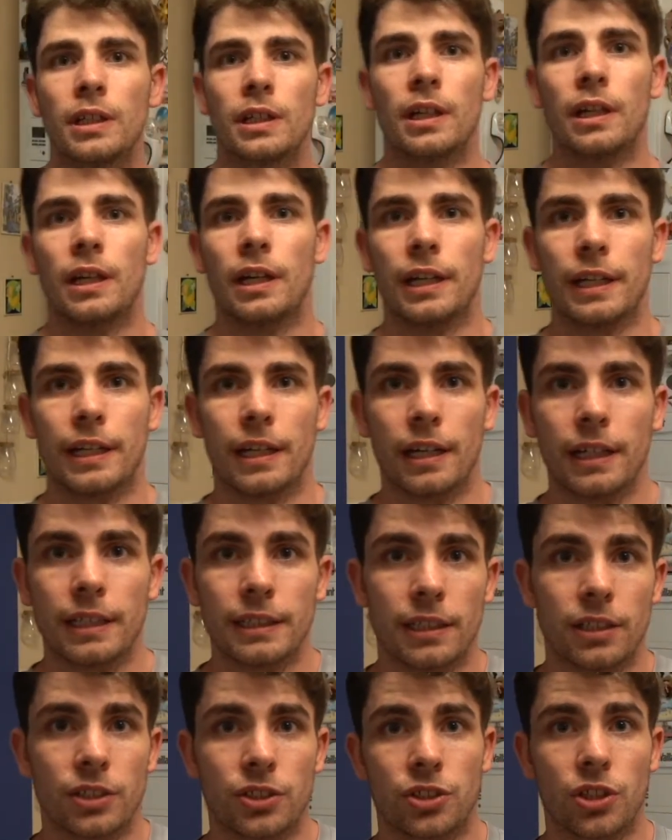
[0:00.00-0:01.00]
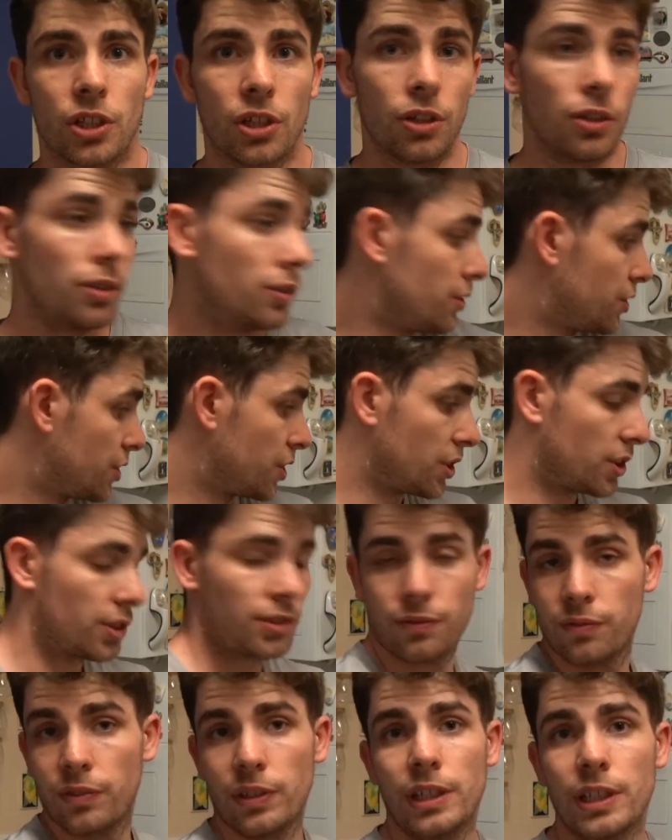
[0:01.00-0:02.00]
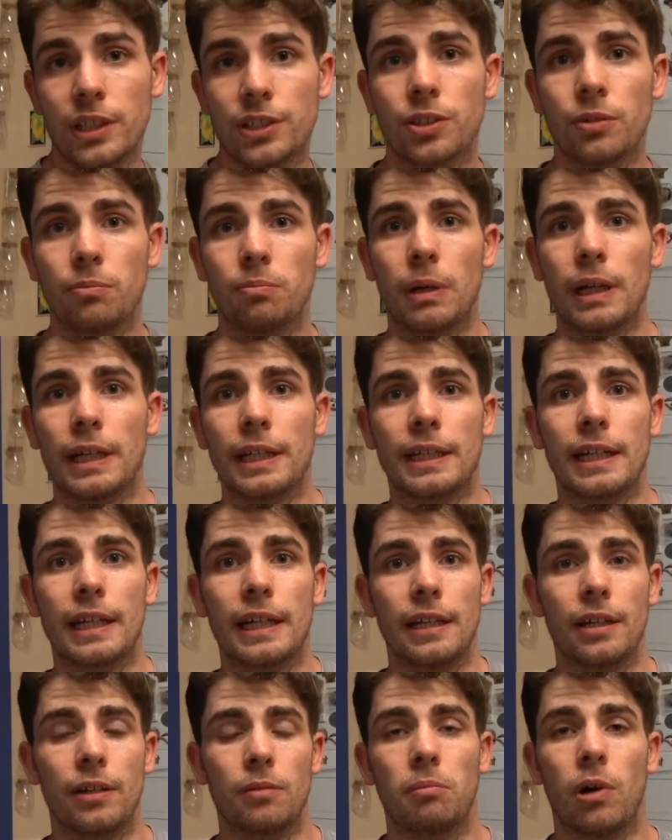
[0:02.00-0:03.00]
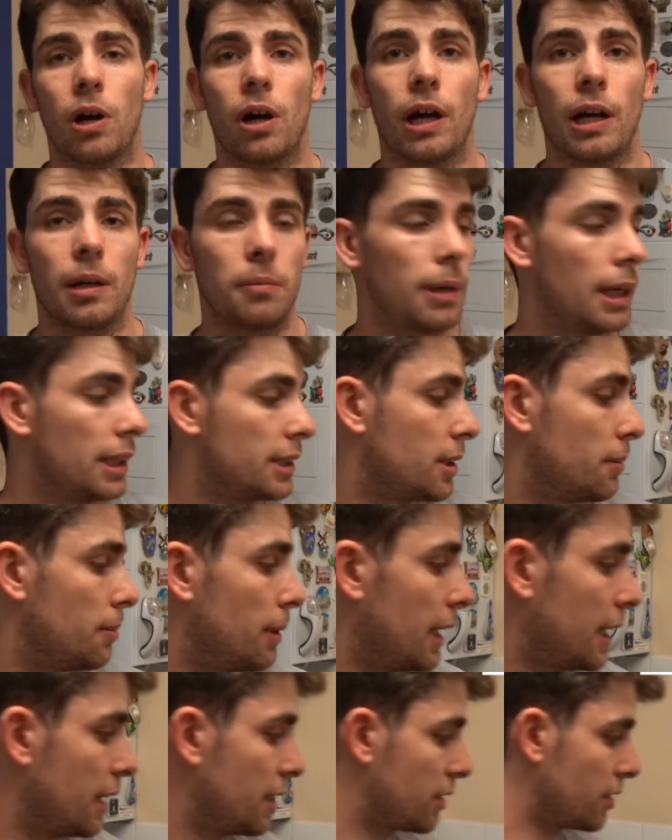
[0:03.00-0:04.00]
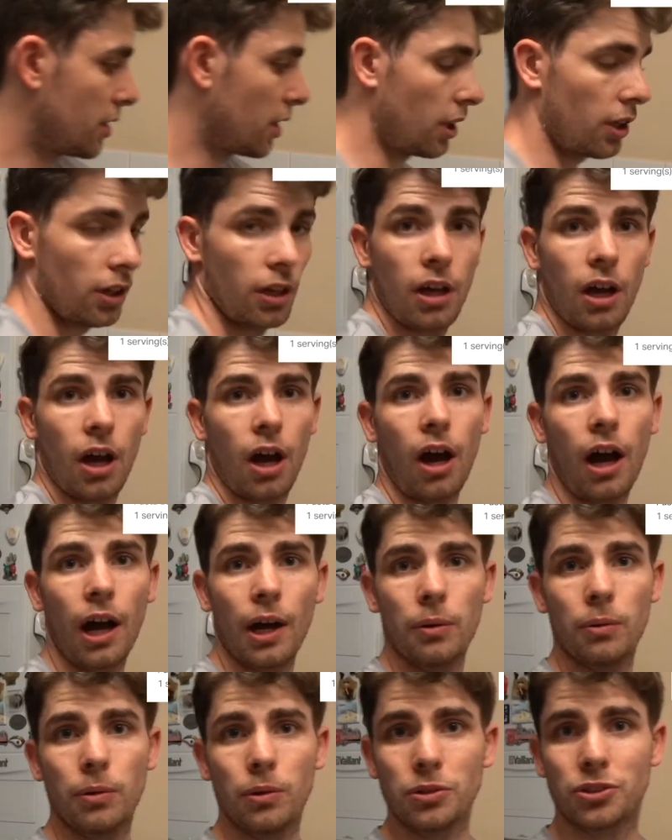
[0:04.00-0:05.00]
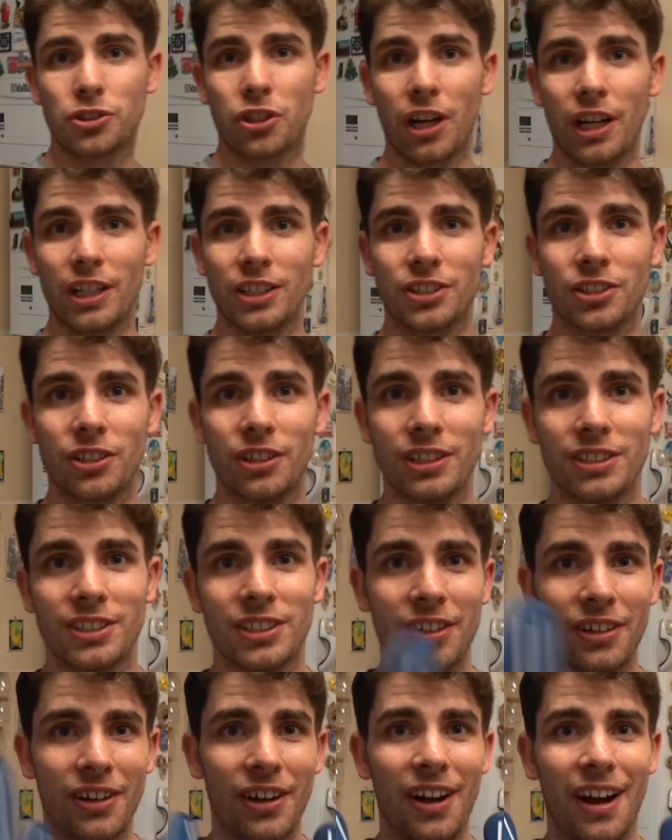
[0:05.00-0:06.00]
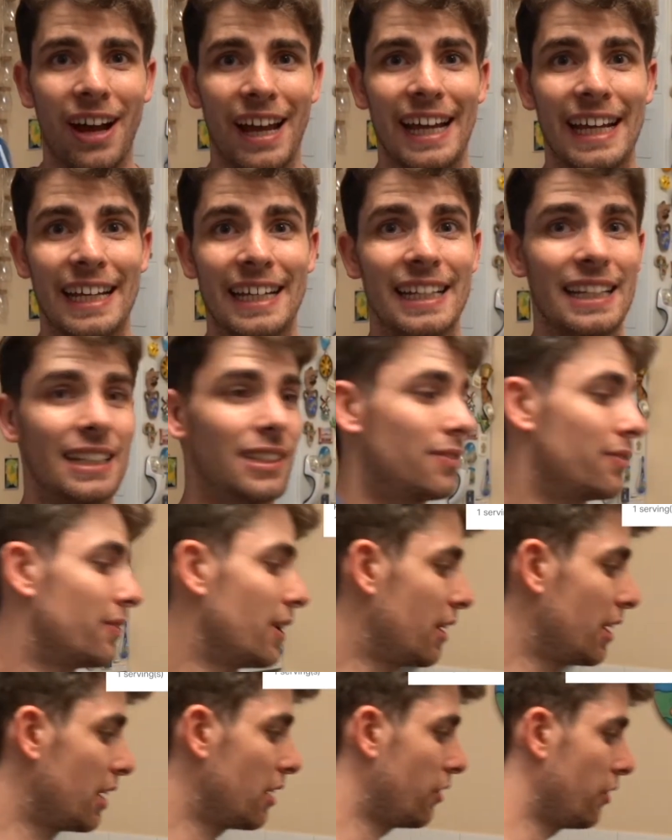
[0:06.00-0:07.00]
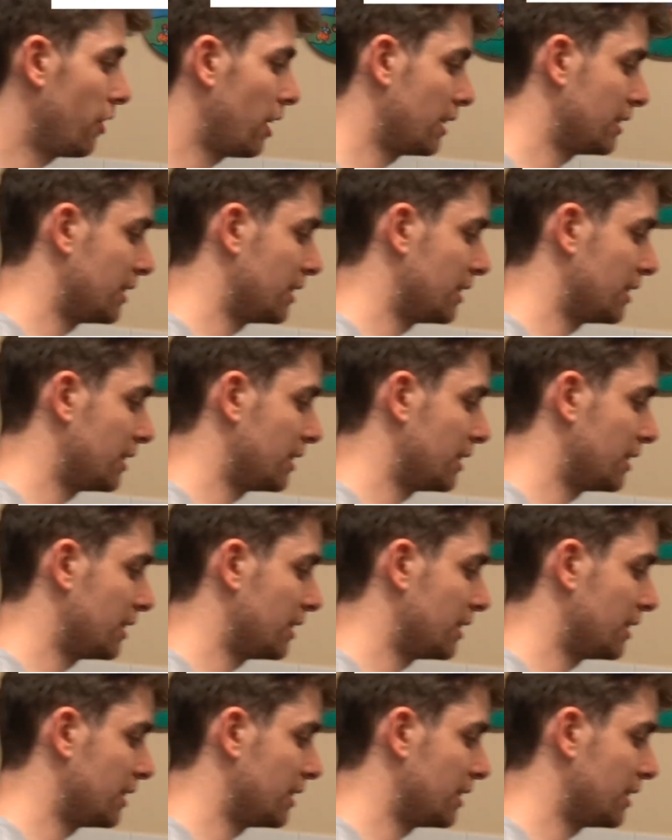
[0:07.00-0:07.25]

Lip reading: Hey guys, so just finished baking my pasta bake, so I will try and show it to you. It is very hot as